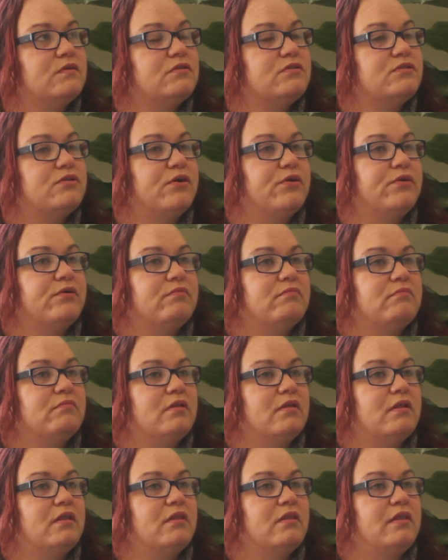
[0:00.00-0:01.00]
So
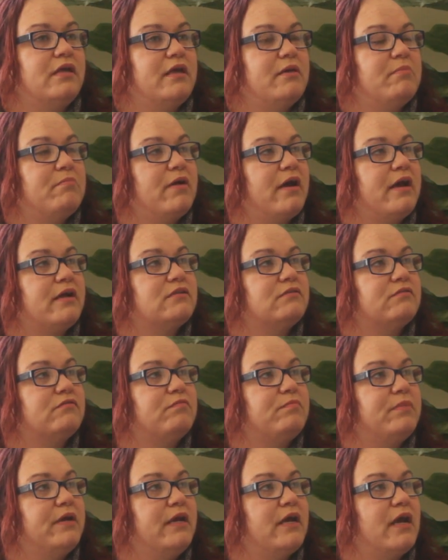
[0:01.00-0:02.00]
the impact
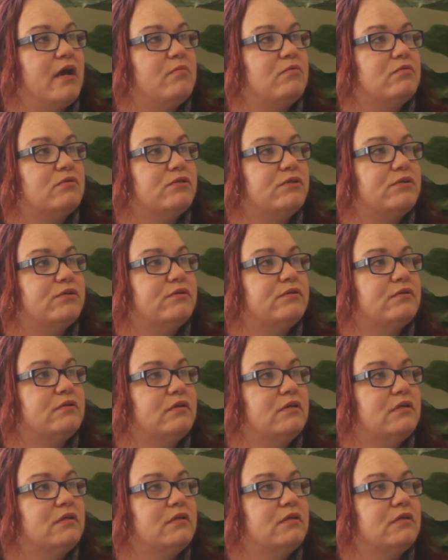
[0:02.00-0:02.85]
of being able to